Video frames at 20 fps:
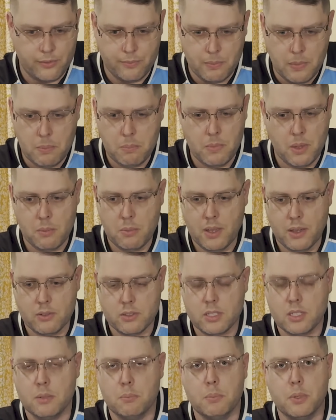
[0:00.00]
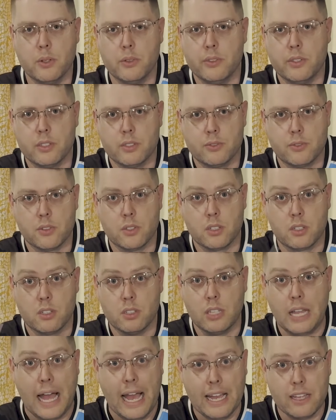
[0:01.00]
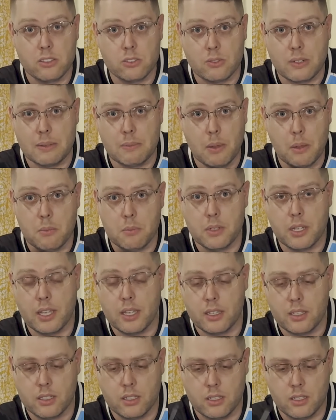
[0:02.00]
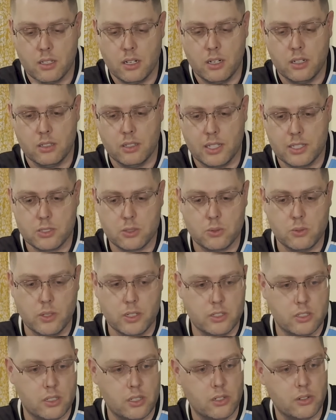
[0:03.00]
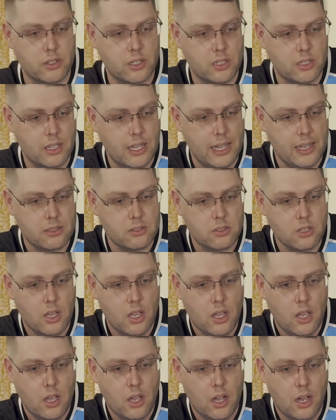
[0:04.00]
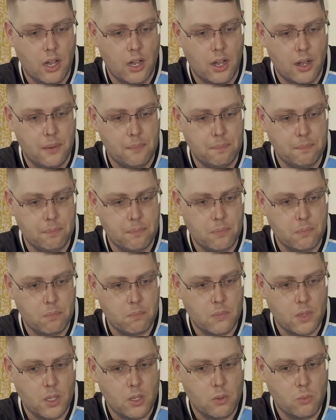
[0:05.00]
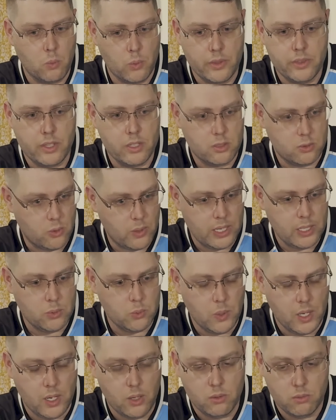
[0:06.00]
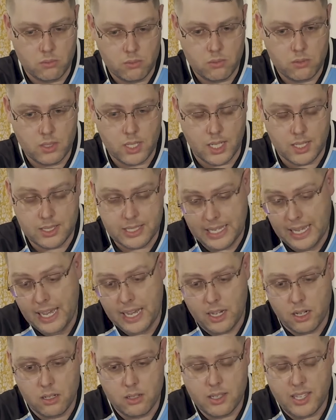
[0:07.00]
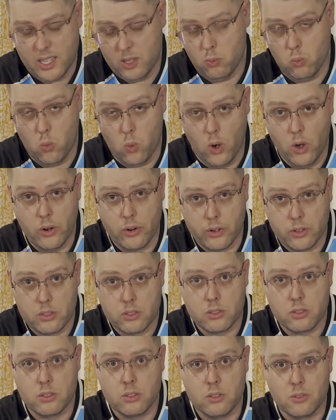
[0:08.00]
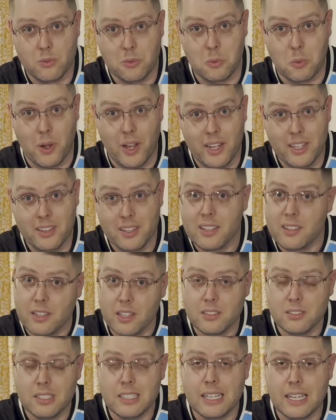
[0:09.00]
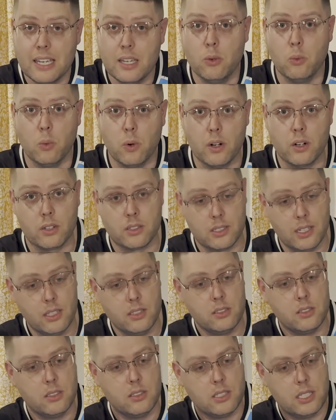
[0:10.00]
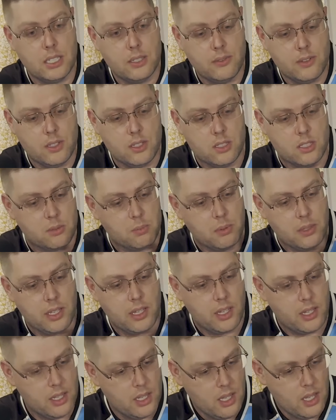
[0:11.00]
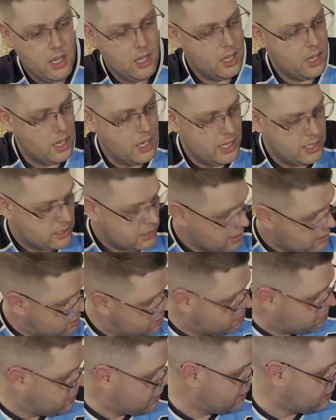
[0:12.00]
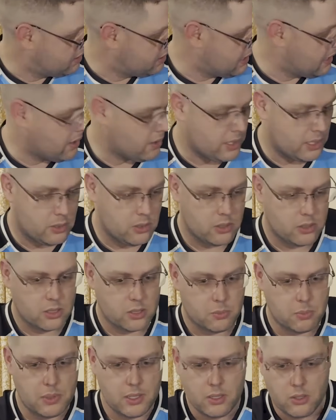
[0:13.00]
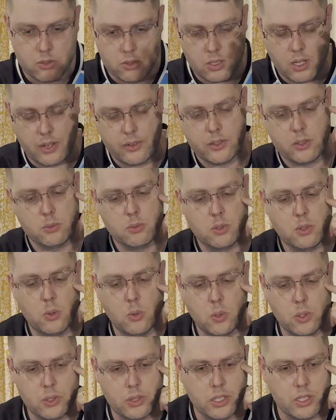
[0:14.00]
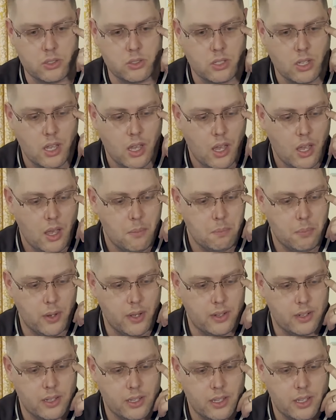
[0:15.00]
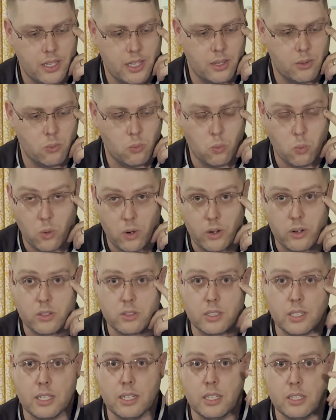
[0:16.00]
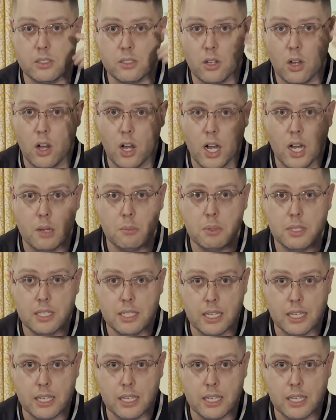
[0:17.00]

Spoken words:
maybe I was going to build this for a class, right? Maybe I'm taking an electrical engineering class. Would this grade well? Yeah, it works, right? Does the kit work? Does the TV display? It does play sound. I took the speakers off to record this, but it works. It is a hobby